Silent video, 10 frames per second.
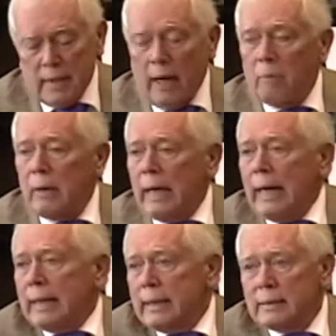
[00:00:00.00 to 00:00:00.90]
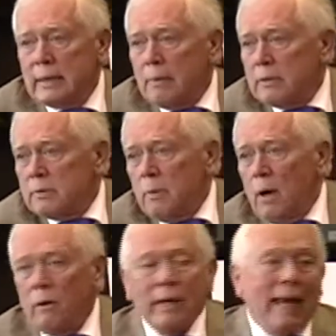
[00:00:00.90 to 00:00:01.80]
town planning and established
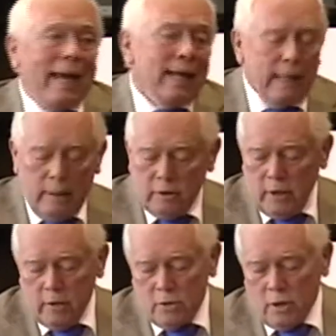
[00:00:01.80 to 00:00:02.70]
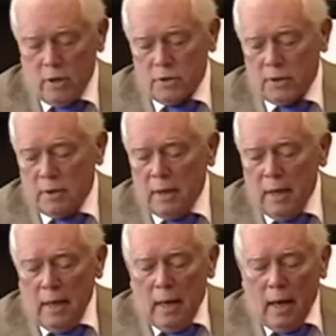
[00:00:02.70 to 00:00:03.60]
Malden and downtown Charleston.
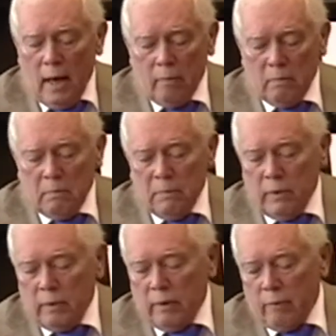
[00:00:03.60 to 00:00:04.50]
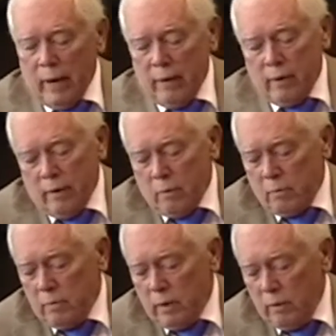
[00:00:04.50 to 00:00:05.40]
Um, they ran, they were
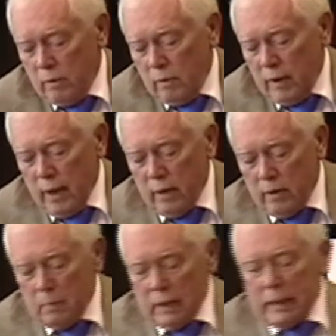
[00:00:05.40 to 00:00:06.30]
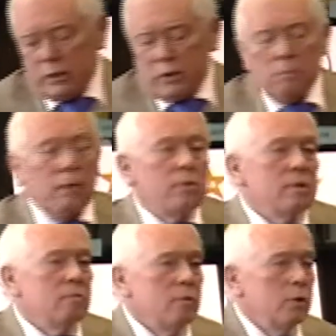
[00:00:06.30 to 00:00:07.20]
the head of the militia, both
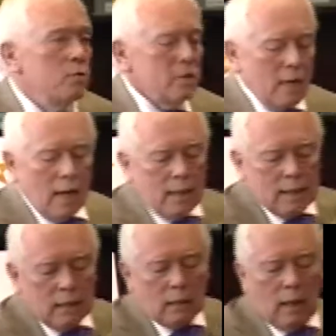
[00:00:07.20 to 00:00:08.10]
the new state and,